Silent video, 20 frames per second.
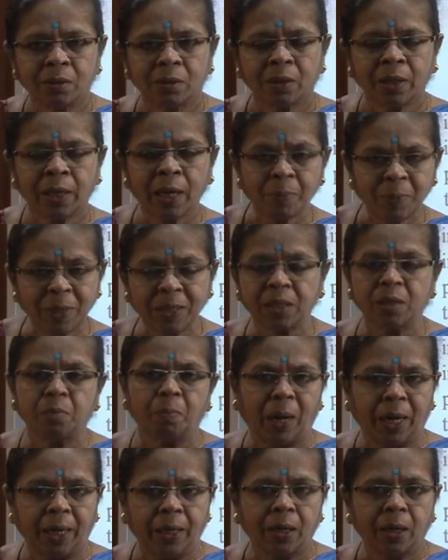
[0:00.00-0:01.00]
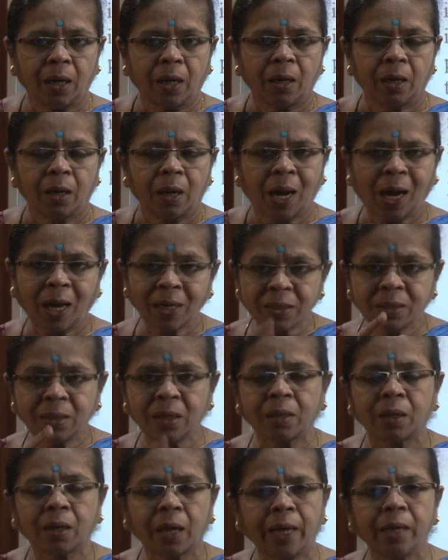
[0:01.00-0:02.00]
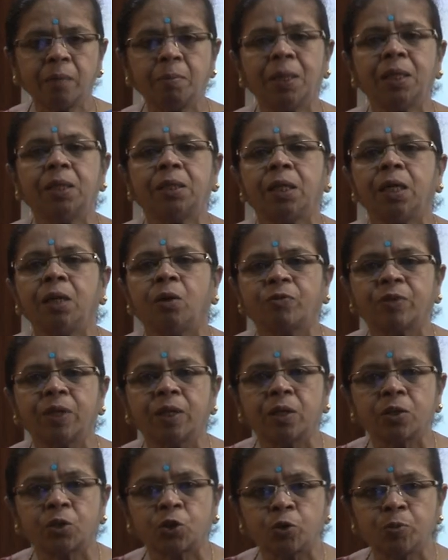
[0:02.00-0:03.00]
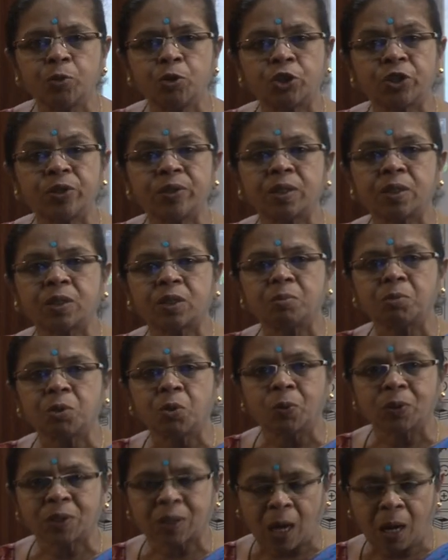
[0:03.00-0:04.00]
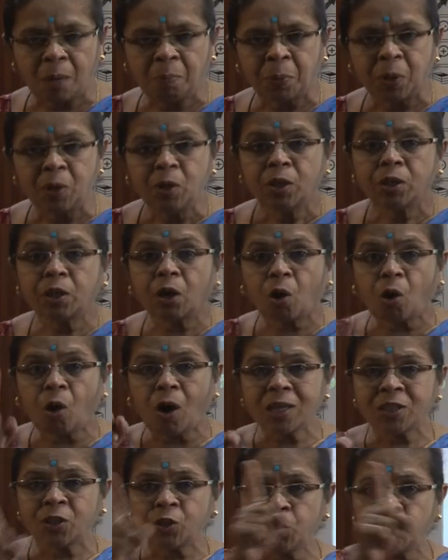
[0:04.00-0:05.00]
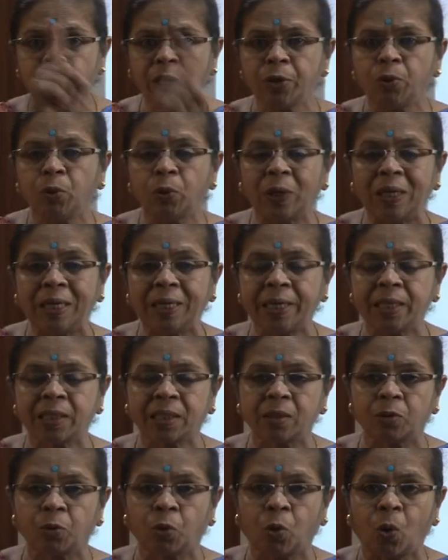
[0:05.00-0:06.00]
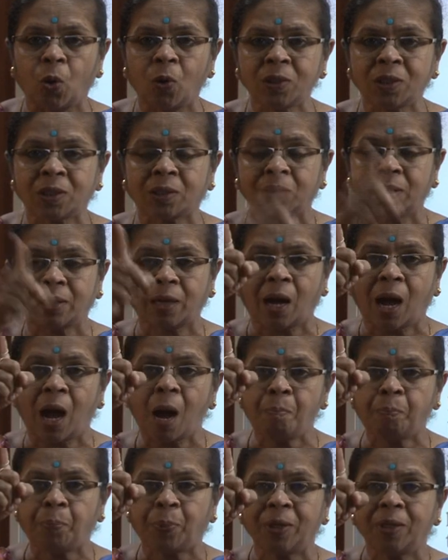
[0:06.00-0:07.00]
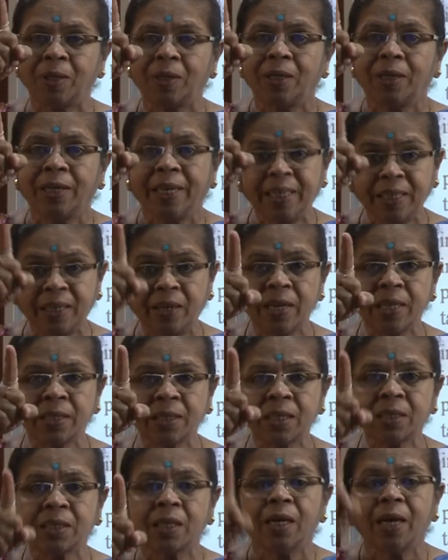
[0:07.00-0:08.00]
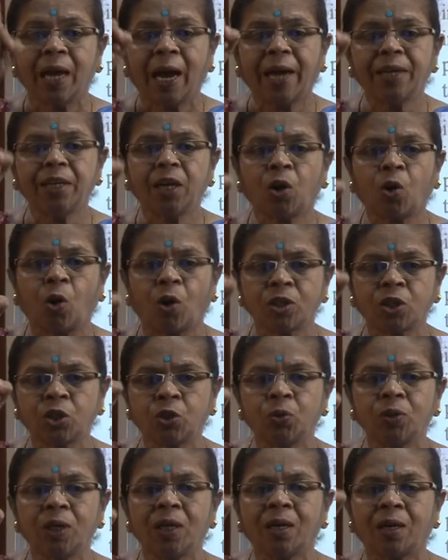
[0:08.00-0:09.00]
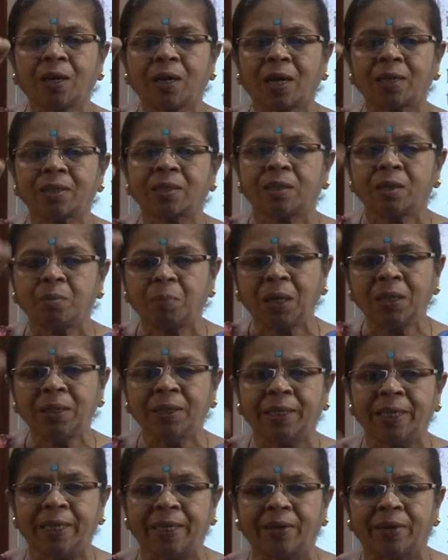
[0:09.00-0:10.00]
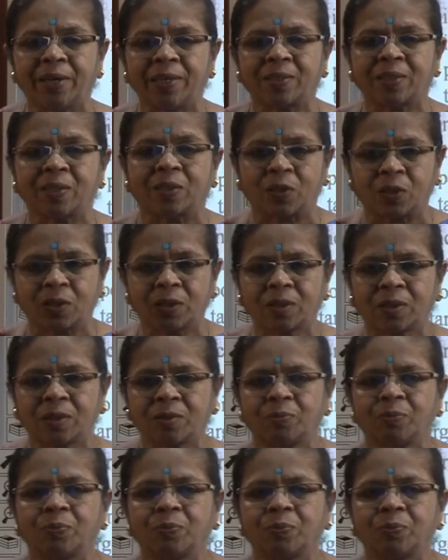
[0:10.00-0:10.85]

keep this in mind as the reliability of the distribution system goes up, the cost to the utilities goes up, increases and the cost to the customer decreases.